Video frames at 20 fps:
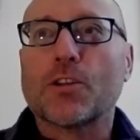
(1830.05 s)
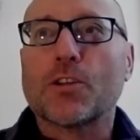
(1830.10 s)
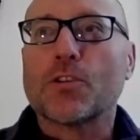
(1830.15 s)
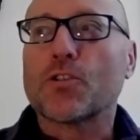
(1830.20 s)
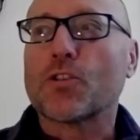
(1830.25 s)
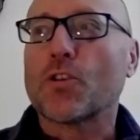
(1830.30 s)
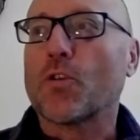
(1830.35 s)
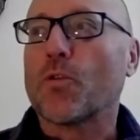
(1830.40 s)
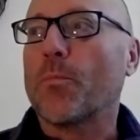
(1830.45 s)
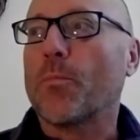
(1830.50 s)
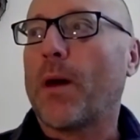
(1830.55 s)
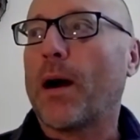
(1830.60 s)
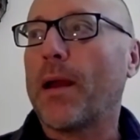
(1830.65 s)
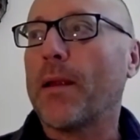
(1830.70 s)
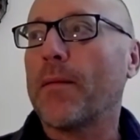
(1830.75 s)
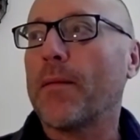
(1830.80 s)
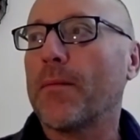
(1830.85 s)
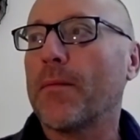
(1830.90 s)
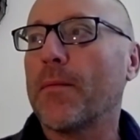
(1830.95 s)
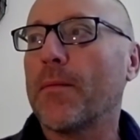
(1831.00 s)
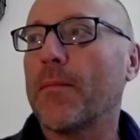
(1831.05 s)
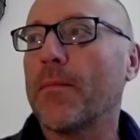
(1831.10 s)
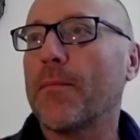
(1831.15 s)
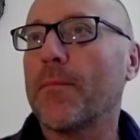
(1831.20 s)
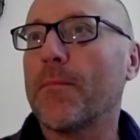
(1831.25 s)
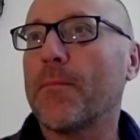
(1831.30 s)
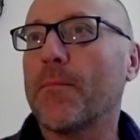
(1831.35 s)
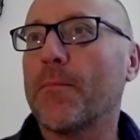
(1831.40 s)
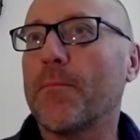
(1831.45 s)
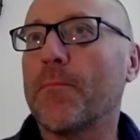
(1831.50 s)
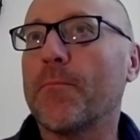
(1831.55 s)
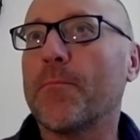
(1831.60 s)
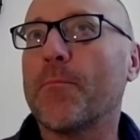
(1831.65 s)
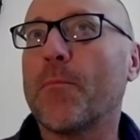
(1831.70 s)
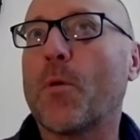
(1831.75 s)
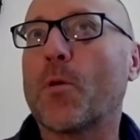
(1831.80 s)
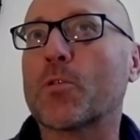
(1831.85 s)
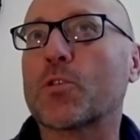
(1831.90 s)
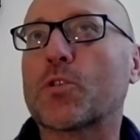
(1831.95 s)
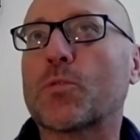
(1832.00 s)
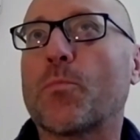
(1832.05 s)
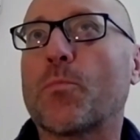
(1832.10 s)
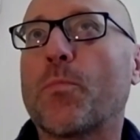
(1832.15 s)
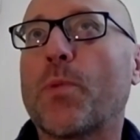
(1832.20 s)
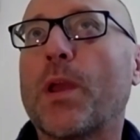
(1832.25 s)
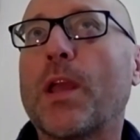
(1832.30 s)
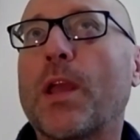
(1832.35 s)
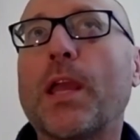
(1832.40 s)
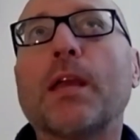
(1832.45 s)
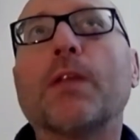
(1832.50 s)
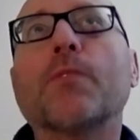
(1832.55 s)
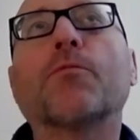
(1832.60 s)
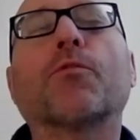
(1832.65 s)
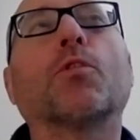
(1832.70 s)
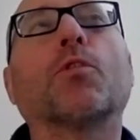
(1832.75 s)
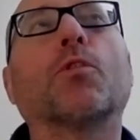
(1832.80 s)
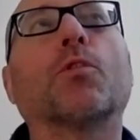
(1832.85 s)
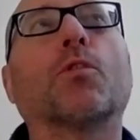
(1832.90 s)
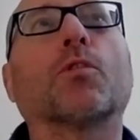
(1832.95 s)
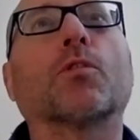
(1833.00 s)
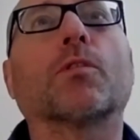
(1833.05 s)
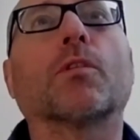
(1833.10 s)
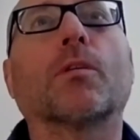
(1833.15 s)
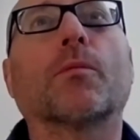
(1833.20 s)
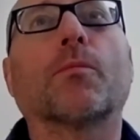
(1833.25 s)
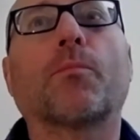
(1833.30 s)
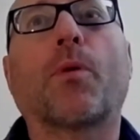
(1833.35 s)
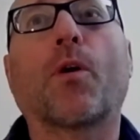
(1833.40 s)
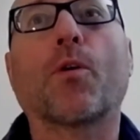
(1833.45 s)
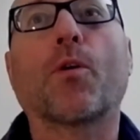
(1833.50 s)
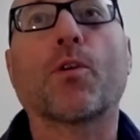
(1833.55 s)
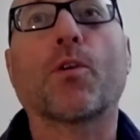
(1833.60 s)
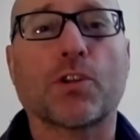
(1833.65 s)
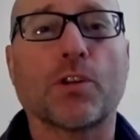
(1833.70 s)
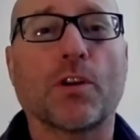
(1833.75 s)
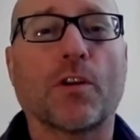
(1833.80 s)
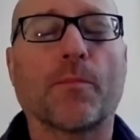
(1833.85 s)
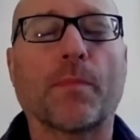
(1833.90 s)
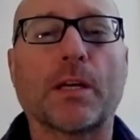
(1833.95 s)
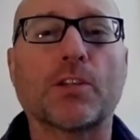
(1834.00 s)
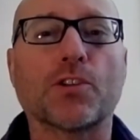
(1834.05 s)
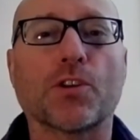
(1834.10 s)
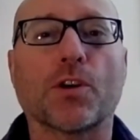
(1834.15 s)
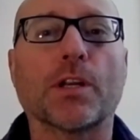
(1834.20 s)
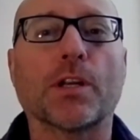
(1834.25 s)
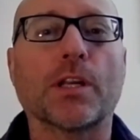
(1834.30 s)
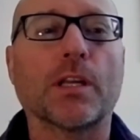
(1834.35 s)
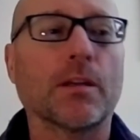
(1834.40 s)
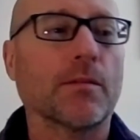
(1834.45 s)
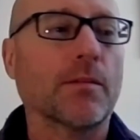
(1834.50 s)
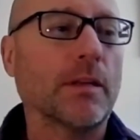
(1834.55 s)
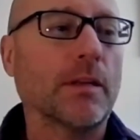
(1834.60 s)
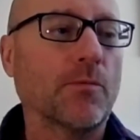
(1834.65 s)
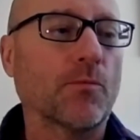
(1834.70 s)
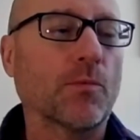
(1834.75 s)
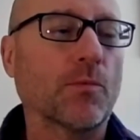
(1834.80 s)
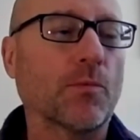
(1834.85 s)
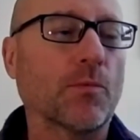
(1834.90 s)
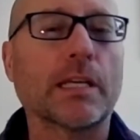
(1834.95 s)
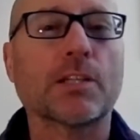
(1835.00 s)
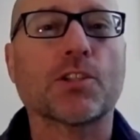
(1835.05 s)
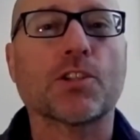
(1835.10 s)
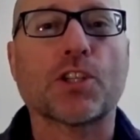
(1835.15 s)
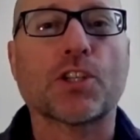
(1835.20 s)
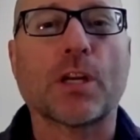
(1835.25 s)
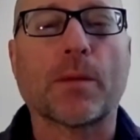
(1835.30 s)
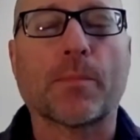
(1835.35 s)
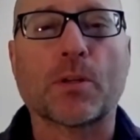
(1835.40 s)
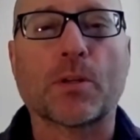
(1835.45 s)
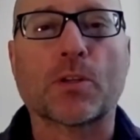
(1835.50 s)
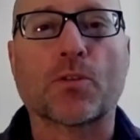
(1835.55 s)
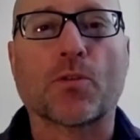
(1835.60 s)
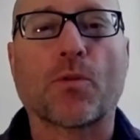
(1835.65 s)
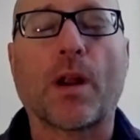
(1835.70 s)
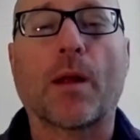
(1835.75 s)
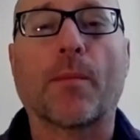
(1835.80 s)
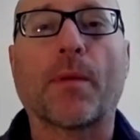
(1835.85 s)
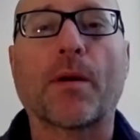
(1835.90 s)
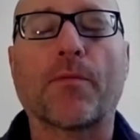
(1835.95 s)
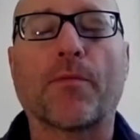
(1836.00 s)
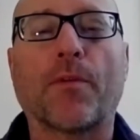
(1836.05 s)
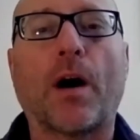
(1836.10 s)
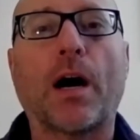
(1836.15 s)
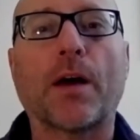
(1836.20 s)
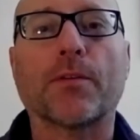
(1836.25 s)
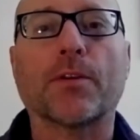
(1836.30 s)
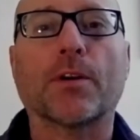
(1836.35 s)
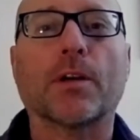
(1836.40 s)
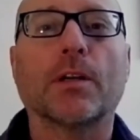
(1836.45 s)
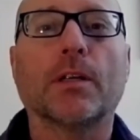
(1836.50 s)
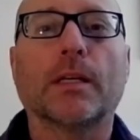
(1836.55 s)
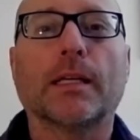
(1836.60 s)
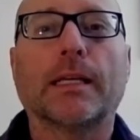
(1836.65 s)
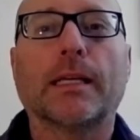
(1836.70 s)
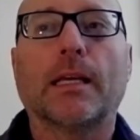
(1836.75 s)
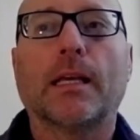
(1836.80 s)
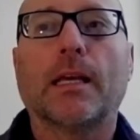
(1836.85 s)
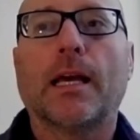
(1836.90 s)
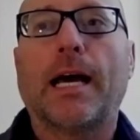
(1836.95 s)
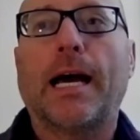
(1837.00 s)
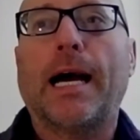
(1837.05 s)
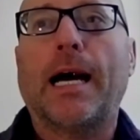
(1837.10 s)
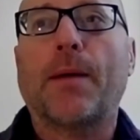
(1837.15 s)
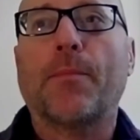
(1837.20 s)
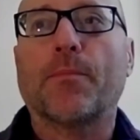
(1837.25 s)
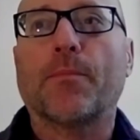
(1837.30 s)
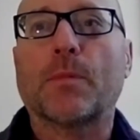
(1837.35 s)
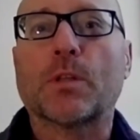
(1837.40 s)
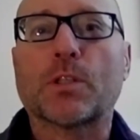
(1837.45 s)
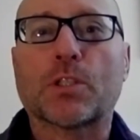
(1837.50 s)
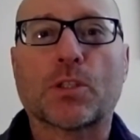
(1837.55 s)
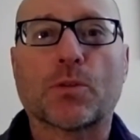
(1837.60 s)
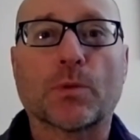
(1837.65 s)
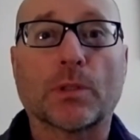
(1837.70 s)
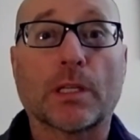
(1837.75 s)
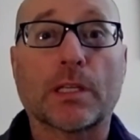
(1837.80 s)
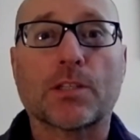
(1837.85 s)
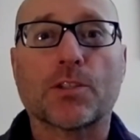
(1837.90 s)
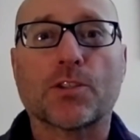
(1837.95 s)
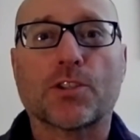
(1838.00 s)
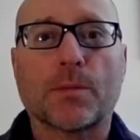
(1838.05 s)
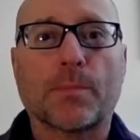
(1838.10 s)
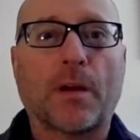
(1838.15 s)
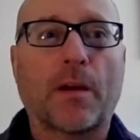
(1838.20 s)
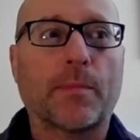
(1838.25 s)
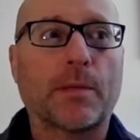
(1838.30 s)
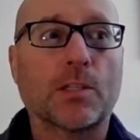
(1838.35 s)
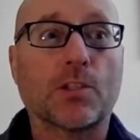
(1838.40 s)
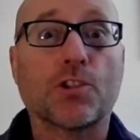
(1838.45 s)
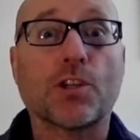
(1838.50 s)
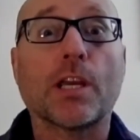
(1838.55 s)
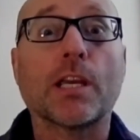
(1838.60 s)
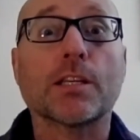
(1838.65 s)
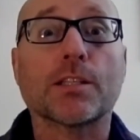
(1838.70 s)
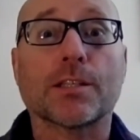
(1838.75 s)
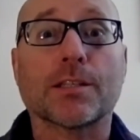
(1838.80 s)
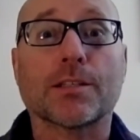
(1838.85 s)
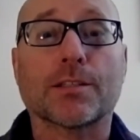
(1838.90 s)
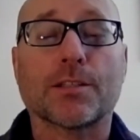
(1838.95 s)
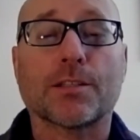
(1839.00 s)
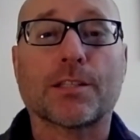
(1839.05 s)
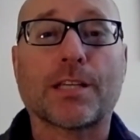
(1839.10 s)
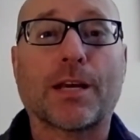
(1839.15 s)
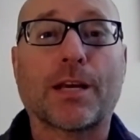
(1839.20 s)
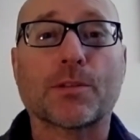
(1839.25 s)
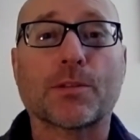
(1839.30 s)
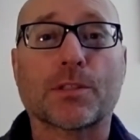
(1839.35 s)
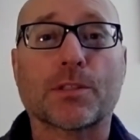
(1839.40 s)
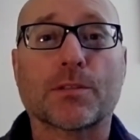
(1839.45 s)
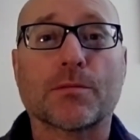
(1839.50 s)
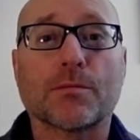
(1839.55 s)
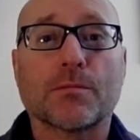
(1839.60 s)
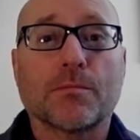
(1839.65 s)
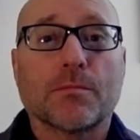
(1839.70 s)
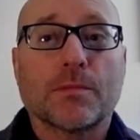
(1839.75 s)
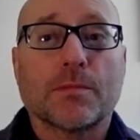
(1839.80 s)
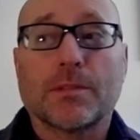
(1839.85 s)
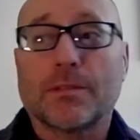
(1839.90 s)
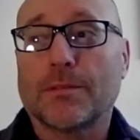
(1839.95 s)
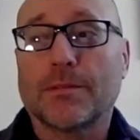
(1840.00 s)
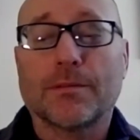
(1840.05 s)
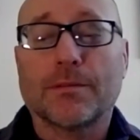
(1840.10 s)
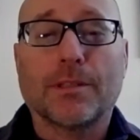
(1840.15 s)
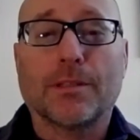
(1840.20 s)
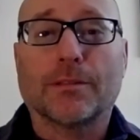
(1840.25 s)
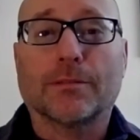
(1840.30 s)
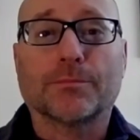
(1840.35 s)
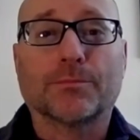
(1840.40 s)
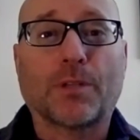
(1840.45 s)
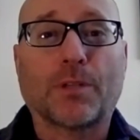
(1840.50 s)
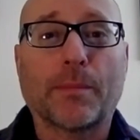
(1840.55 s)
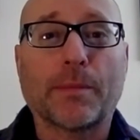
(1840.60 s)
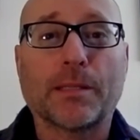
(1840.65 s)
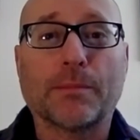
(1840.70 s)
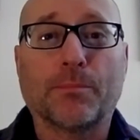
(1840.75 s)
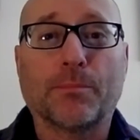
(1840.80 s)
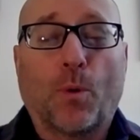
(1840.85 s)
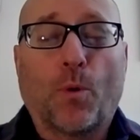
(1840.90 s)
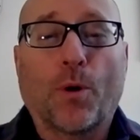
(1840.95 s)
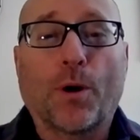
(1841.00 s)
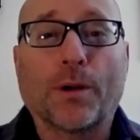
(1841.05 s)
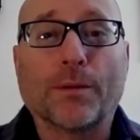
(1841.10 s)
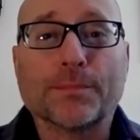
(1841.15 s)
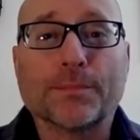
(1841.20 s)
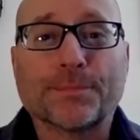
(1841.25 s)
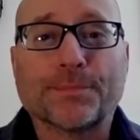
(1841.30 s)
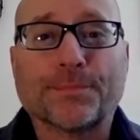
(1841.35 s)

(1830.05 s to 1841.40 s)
So my most painful portion of my journey in, in relationship is around my father. Um, this is a relationship I've been chasing since I was, you know, probably born.